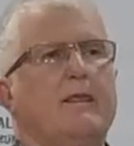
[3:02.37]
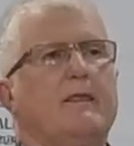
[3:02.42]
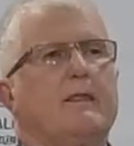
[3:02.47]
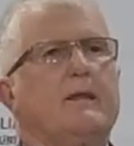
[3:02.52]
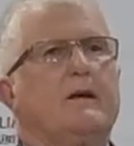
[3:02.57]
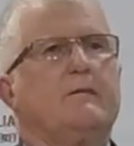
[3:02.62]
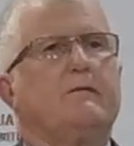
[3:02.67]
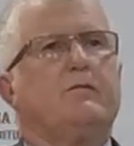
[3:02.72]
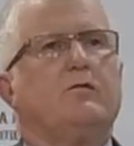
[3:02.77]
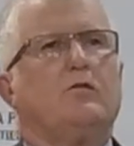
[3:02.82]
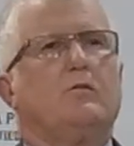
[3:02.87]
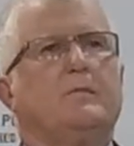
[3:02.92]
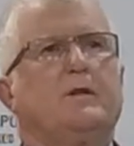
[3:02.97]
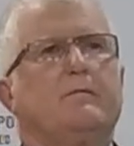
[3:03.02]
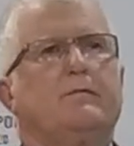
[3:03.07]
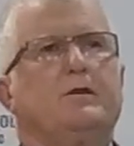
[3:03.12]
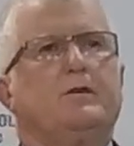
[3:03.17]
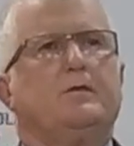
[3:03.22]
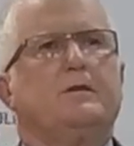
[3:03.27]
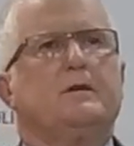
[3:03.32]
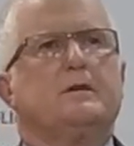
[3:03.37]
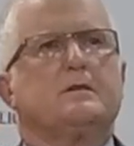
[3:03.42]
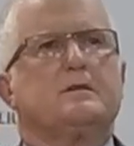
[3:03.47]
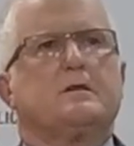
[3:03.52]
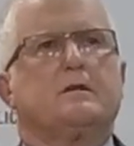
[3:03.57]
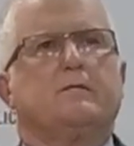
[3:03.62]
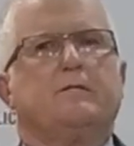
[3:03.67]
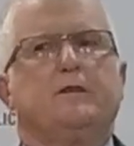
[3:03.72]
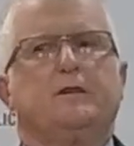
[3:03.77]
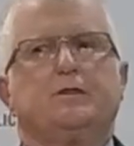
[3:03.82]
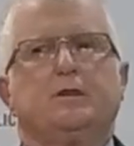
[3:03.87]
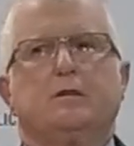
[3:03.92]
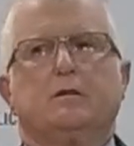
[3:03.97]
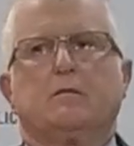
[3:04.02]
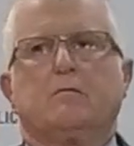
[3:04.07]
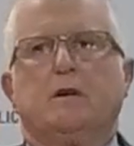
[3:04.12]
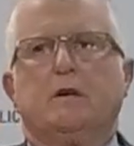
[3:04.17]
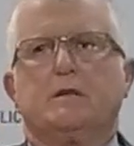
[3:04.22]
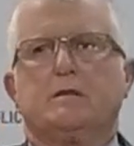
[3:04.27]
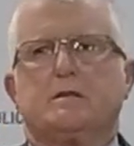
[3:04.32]
they formed the view that sufficient
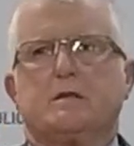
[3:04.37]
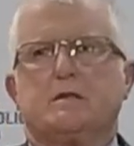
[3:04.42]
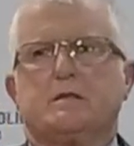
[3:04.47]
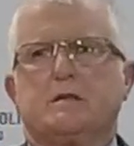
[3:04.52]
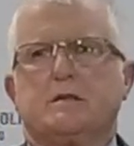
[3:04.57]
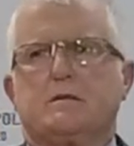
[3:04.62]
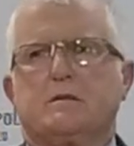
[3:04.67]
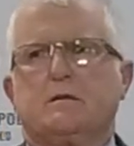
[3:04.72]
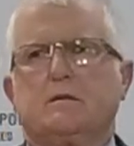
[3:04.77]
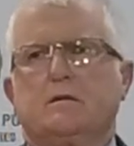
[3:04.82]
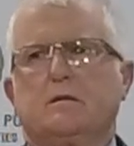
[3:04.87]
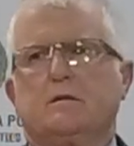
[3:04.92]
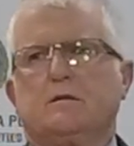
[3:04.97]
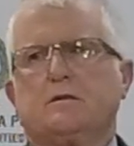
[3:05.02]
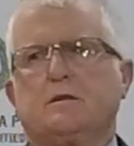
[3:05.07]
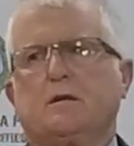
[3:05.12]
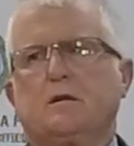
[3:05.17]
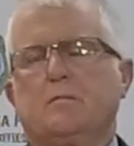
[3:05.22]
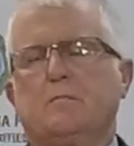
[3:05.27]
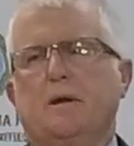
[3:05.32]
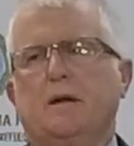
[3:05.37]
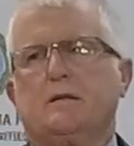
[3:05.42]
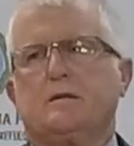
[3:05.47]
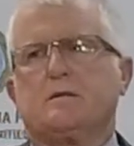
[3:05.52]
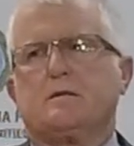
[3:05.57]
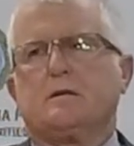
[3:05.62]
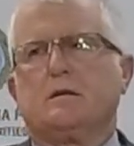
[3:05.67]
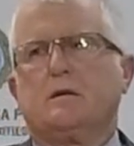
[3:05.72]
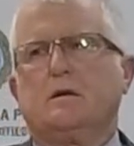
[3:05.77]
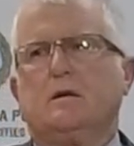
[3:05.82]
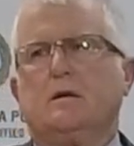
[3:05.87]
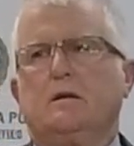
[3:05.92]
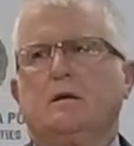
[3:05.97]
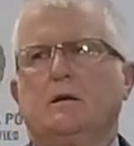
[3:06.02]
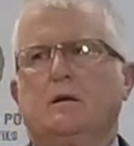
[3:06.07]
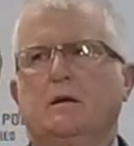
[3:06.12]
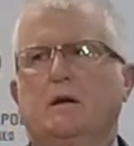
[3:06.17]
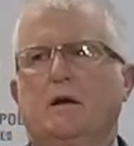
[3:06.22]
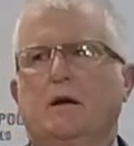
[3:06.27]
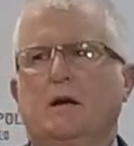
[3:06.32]
grounds existed to commence
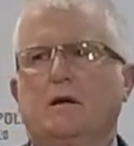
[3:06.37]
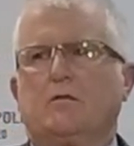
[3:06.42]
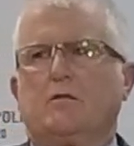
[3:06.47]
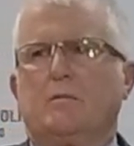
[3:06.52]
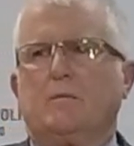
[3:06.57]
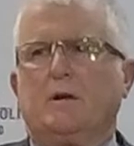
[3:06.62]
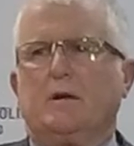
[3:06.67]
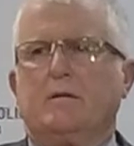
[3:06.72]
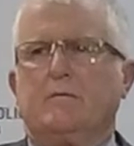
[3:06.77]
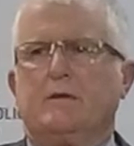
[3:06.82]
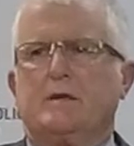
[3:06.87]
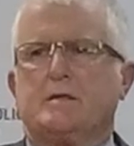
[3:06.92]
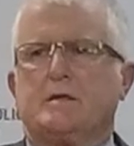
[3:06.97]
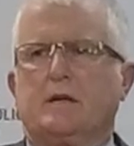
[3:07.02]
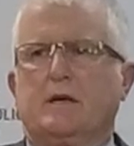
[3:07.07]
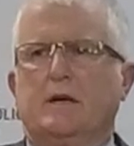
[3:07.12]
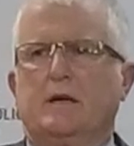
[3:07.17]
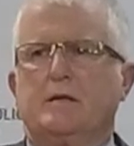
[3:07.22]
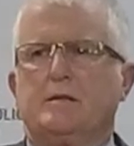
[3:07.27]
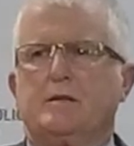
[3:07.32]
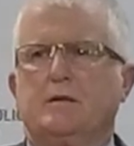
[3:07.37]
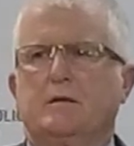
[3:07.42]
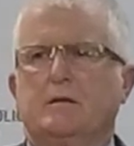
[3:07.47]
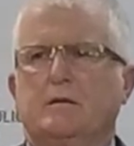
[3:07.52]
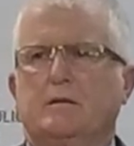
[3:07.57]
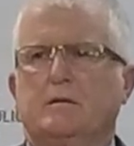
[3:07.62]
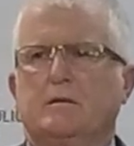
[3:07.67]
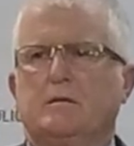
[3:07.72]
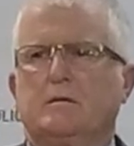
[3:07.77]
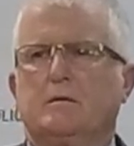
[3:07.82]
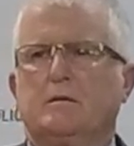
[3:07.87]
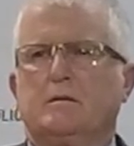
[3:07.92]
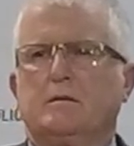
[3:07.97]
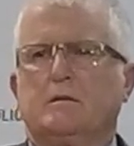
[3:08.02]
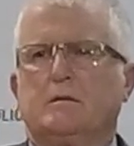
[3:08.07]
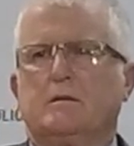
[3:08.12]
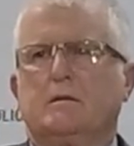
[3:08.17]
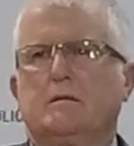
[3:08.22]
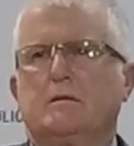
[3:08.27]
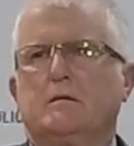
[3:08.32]
a criminal investigation
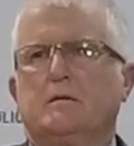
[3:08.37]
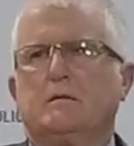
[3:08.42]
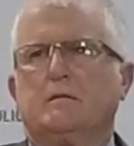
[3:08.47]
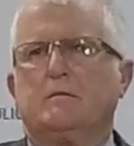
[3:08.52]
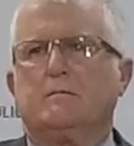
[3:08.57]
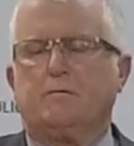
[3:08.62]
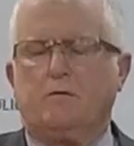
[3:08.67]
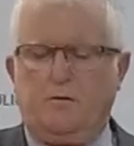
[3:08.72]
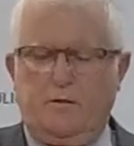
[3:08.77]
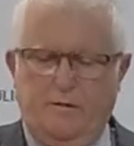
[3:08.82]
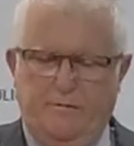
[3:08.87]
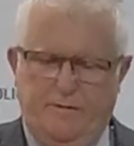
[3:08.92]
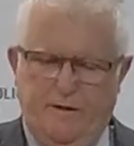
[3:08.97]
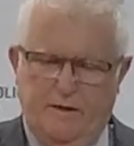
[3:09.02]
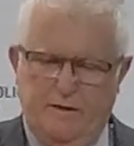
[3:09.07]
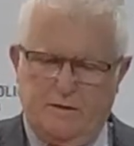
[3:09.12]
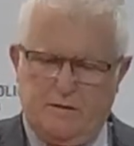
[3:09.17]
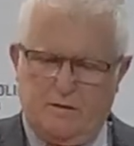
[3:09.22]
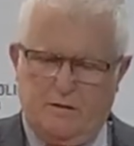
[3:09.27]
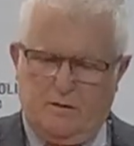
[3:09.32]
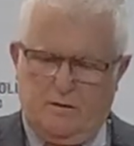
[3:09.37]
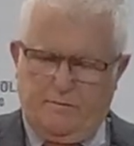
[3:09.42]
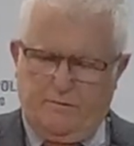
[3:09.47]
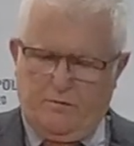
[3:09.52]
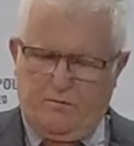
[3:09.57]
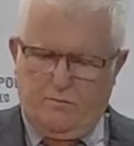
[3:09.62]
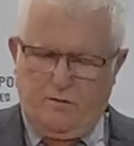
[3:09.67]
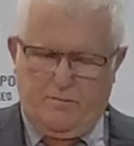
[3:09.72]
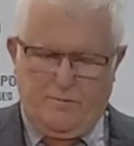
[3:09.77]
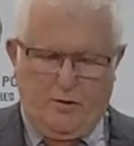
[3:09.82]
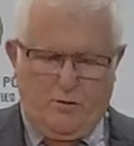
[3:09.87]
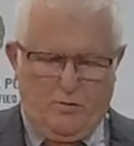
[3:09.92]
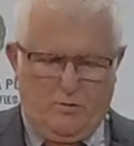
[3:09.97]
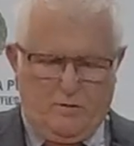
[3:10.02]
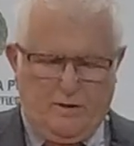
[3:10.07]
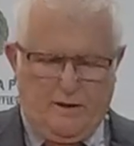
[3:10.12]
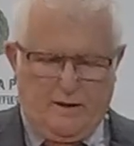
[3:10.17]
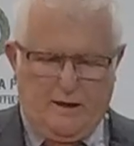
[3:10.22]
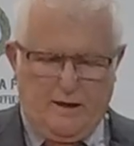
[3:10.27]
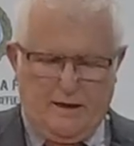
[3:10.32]
for an offence of criminal
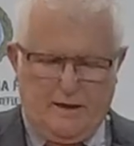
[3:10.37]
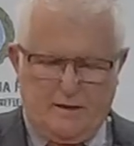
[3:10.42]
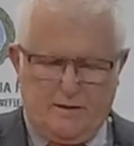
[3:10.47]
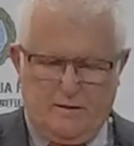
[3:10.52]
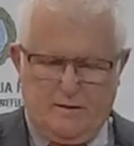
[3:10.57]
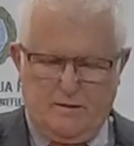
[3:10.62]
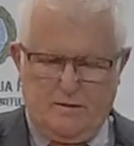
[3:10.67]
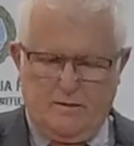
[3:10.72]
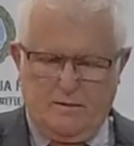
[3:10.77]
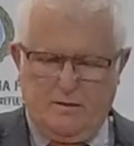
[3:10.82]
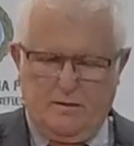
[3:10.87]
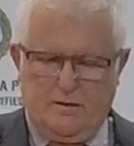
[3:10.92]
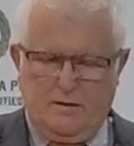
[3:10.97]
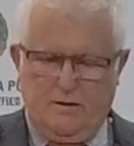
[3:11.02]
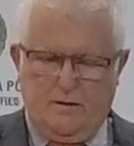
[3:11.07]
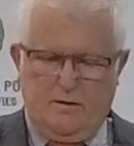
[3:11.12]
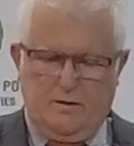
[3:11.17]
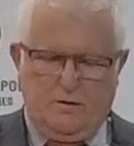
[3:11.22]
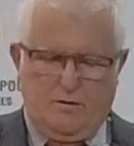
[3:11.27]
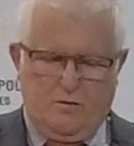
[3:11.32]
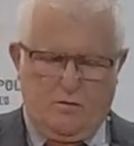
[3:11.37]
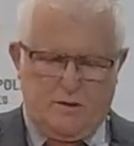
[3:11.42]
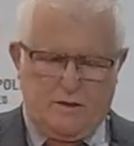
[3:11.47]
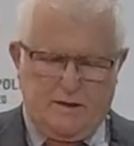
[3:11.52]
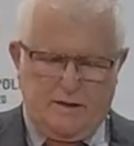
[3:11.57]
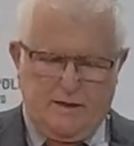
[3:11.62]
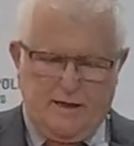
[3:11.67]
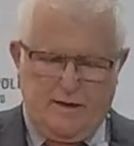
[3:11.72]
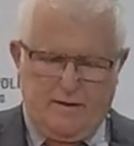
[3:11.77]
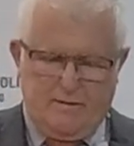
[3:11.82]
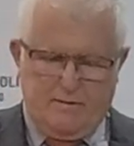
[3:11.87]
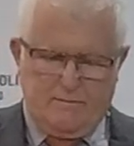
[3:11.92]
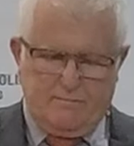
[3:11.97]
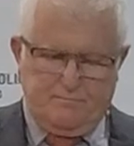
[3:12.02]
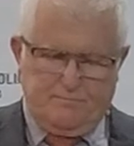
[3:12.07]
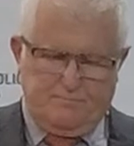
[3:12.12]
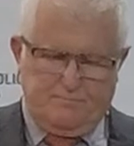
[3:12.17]
neglect causing death.